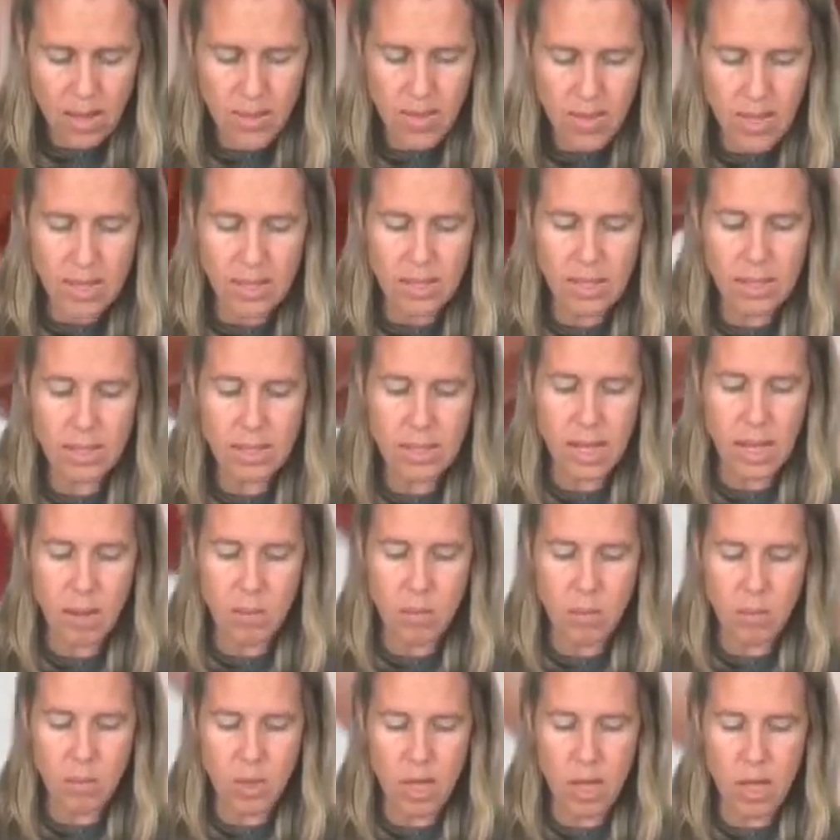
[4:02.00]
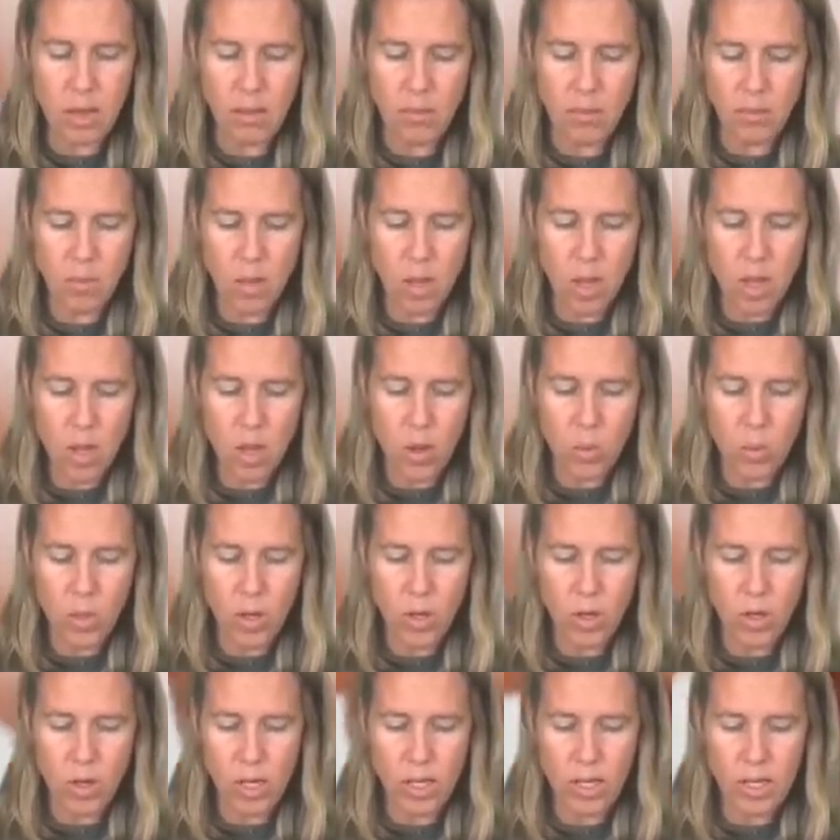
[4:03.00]
And then same thing,
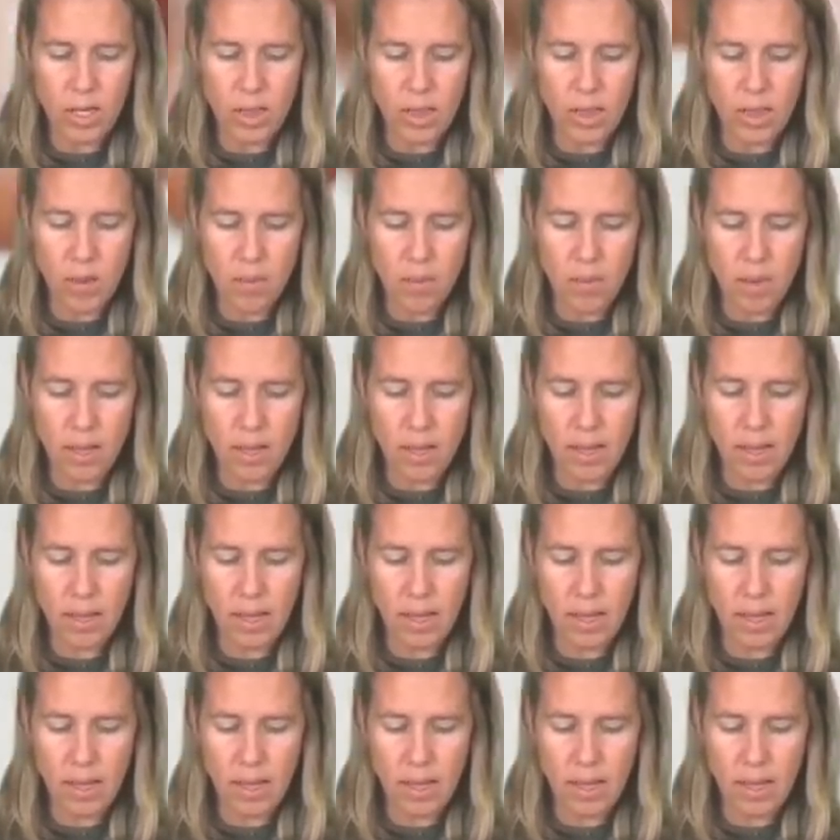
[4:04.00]
we are going to let them